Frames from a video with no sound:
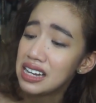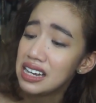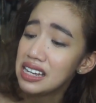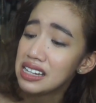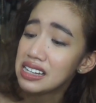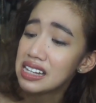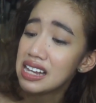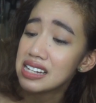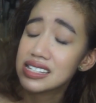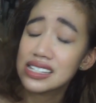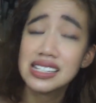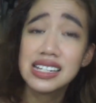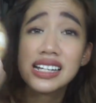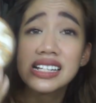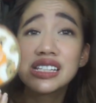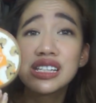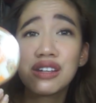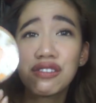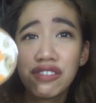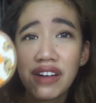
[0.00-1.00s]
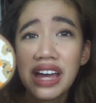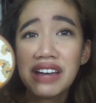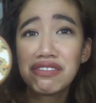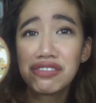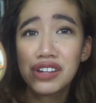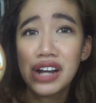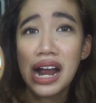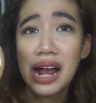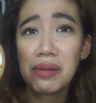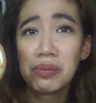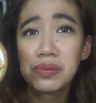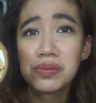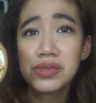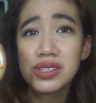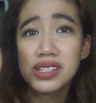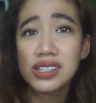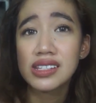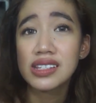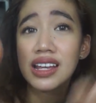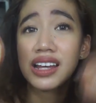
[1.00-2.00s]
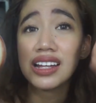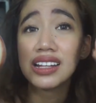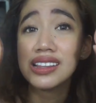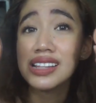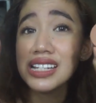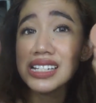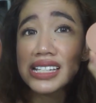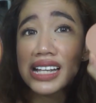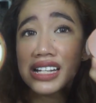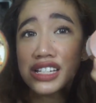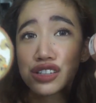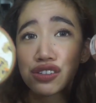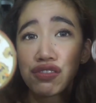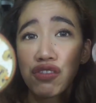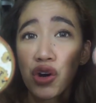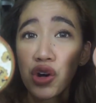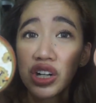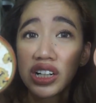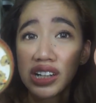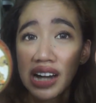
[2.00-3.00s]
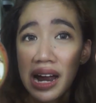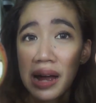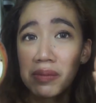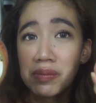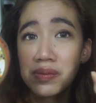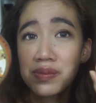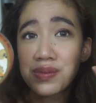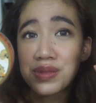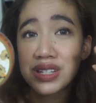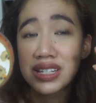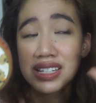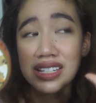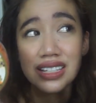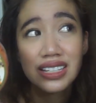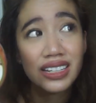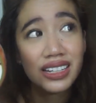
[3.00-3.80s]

It has 65 grams. This has 4 grams.